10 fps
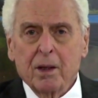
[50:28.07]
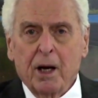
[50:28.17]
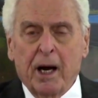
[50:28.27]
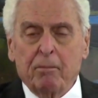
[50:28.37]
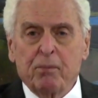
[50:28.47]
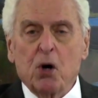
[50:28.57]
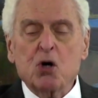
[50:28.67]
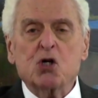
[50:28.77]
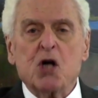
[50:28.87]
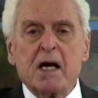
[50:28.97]
And
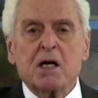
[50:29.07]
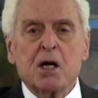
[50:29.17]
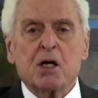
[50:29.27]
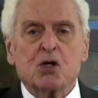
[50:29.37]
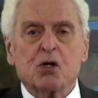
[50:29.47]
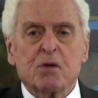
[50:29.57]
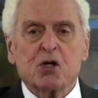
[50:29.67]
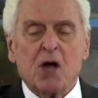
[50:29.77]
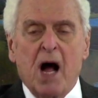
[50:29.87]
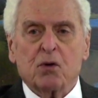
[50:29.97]
pure Satanism
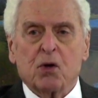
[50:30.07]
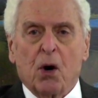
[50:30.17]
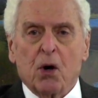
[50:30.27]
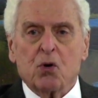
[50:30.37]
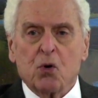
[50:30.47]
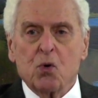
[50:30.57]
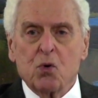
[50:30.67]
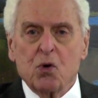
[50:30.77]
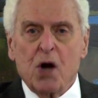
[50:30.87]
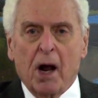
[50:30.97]
is out there
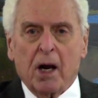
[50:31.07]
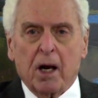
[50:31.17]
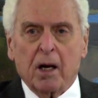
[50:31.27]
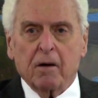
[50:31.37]
today.